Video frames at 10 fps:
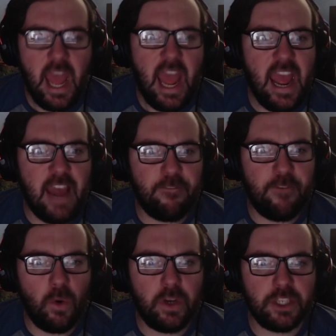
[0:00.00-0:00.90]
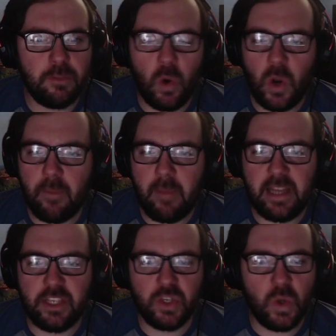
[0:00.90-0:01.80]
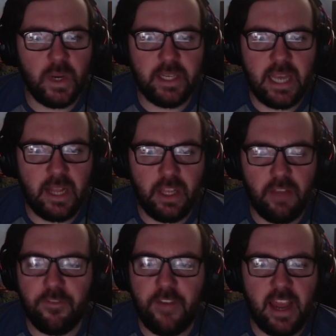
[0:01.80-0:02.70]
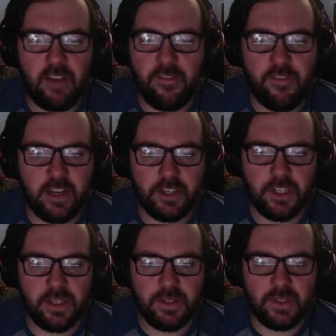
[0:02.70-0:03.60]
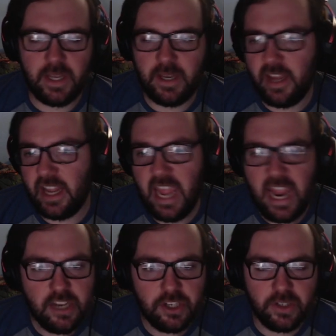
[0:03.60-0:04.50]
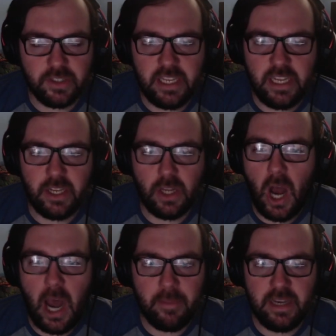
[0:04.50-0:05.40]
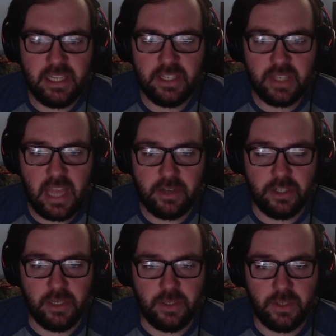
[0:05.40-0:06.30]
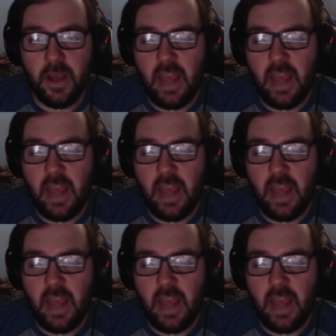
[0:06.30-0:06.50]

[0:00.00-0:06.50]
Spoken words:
and focus more on my storytelling, fan fictions, and occasionally comedy sketches.